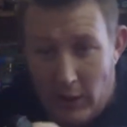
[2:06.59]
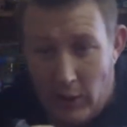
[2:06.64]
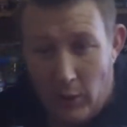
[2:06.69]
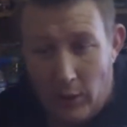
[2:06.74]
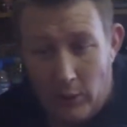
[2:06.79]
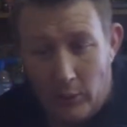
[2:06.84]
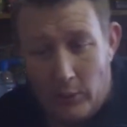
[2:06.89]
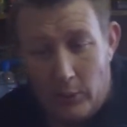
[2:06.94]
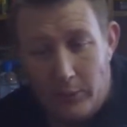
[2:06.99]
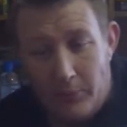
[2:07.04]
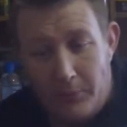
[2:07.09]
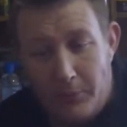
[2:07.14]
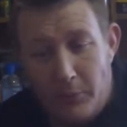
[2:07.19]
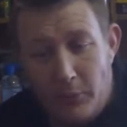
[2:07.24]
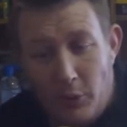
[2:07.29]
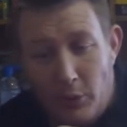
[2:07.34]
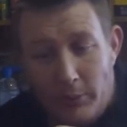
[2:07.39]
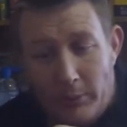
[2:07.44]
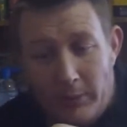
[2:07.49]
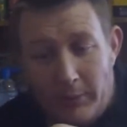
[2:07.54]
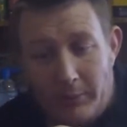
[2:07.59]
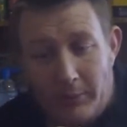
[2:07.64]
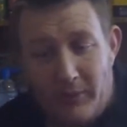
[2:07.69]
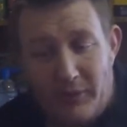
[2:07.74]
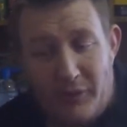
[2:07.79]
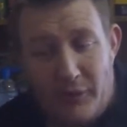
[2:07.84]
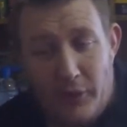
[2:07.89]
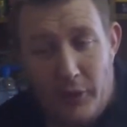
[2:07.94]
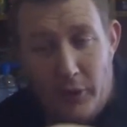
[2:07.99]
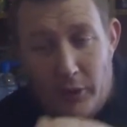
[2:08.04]
I would normally
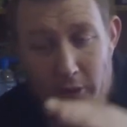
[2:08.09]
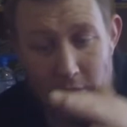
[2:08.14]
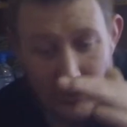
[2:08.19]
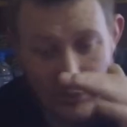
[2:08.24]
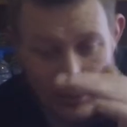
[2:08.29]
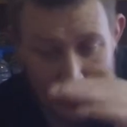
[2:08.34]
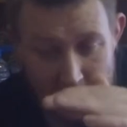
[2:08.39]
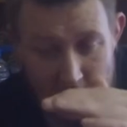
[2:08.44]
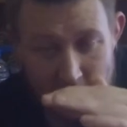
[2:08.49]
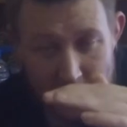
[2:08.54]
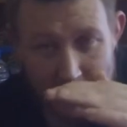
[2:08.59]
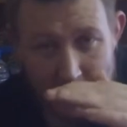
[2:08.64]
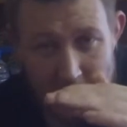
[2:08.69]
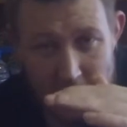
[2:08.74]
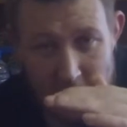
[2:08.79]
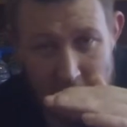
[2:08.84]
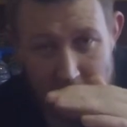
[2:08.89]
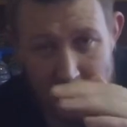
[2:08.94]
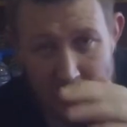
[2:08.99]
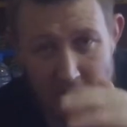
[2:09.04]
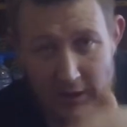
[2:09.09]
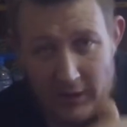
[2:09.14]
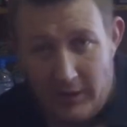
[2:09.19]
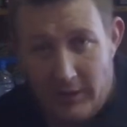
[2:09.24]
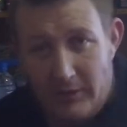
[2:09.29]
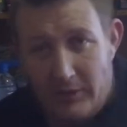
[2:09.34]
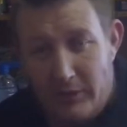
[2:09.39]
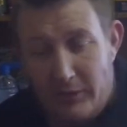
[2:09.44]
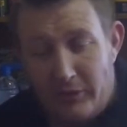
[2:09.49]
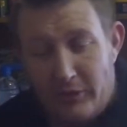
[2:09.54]
prefer the uh,
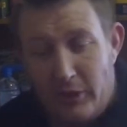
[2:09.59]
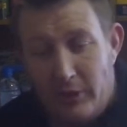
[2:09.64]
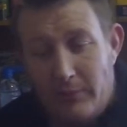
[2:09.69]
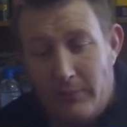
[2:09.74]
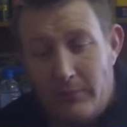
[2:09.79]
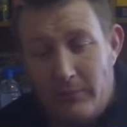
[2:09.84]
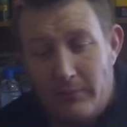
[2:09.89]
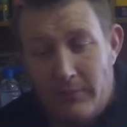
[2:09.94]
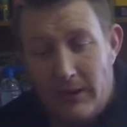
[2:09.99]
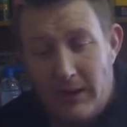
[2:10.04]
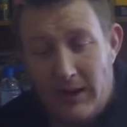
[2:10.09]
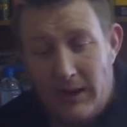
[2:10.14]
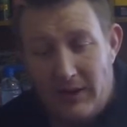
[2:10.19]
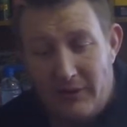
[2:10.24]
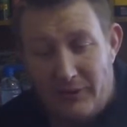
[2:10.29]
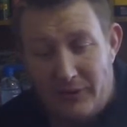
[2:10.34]
the top half